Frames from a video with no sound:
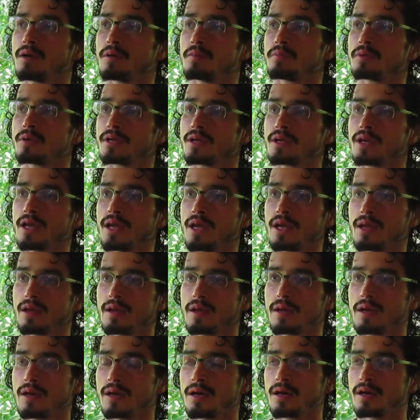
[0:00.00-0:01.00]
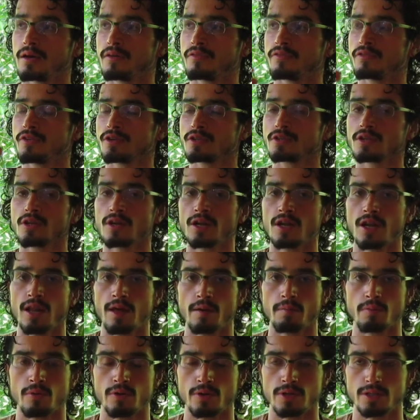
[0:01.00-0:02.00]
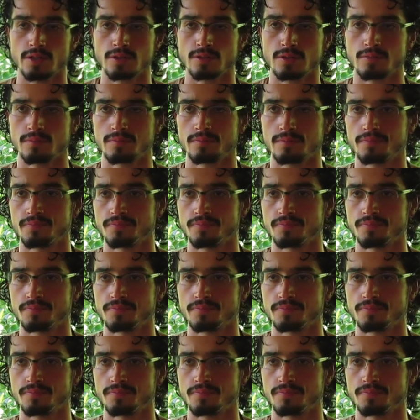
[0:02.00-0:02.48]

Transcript: be further elaborate.